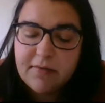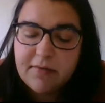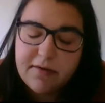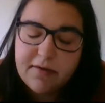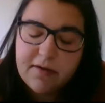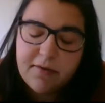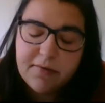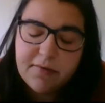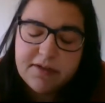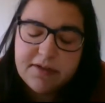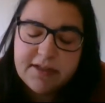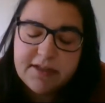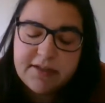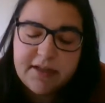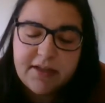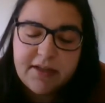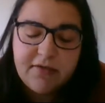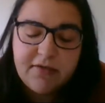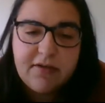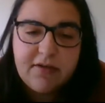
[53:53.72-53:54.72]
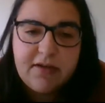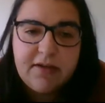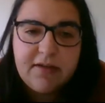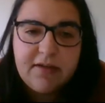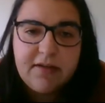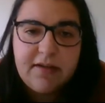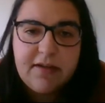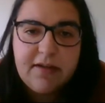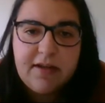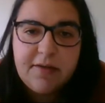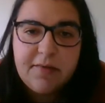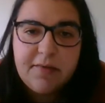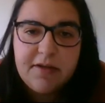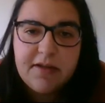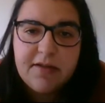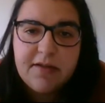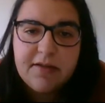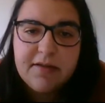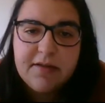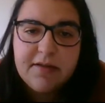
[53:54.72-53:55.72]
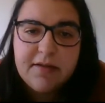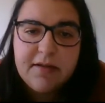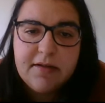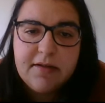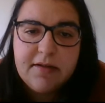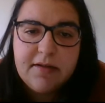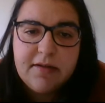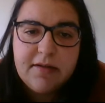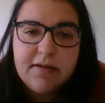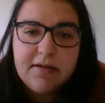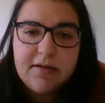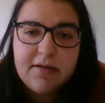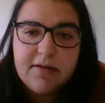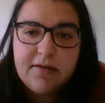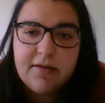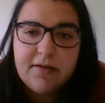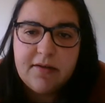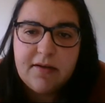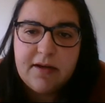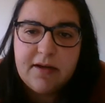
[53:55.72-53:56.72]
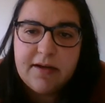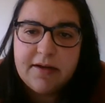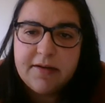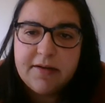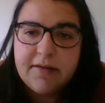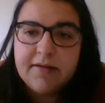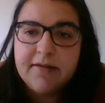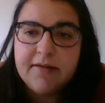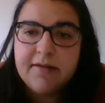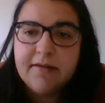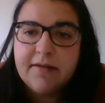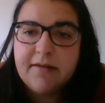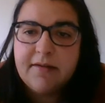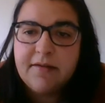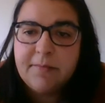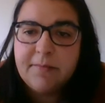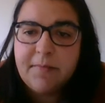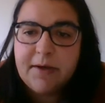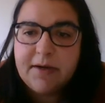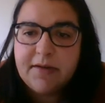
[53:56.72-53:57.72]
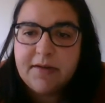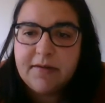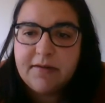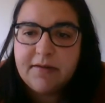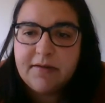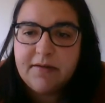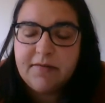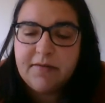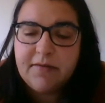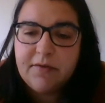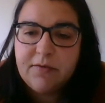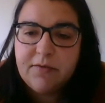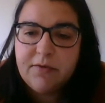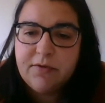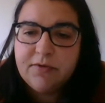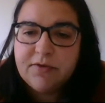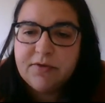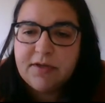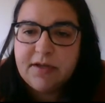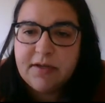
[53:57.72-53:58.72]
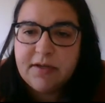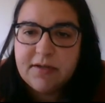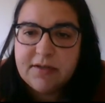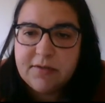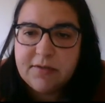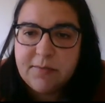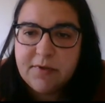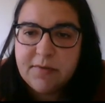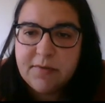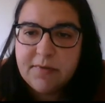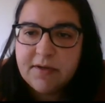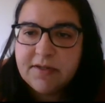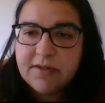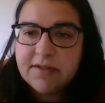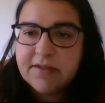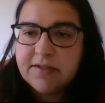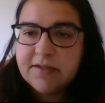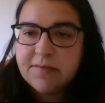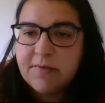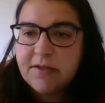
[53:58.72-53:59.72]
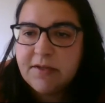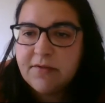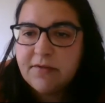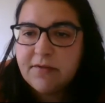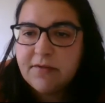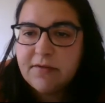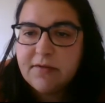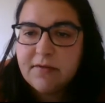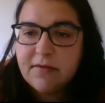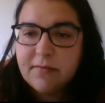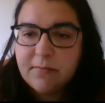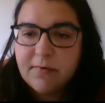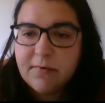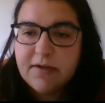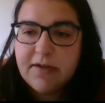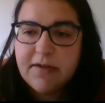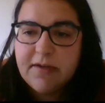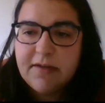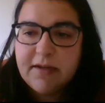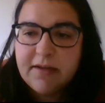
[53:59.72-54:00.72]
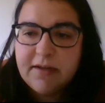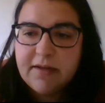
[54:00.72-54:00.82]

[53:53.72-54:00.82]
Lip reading: our data don't need label. And this part, if you use a supervised method, we need that